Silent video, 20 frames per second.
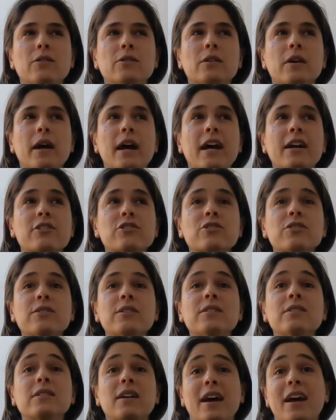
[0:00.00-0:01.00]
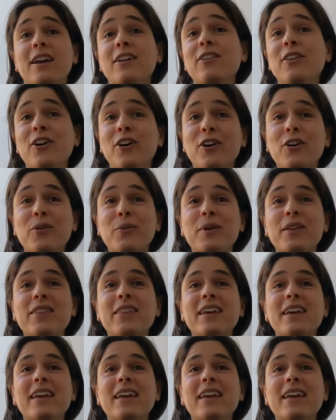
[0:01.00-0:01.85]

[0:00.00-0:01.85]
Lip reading: to actually dialogue with